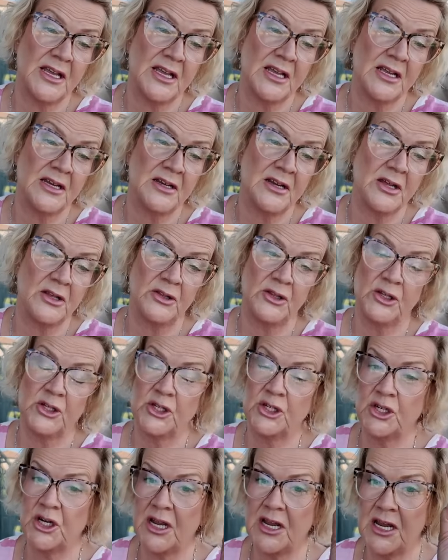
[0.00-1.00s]
in the
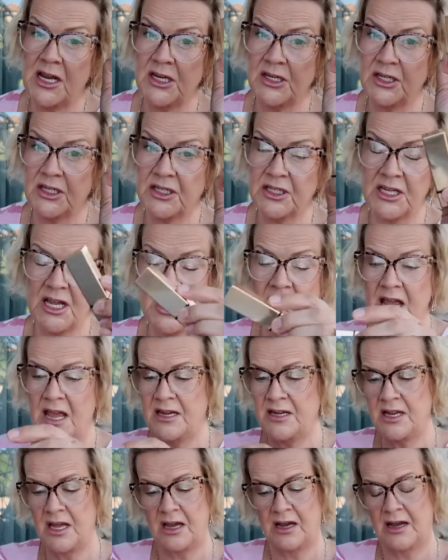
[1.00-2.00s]
shade 10.